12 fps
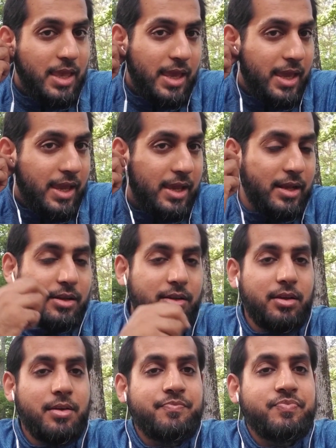and
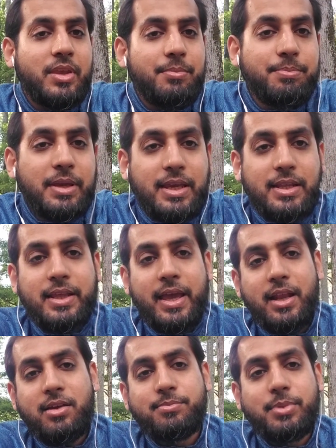being the
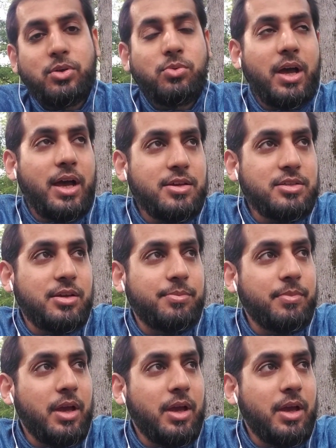head of Banu Hashim,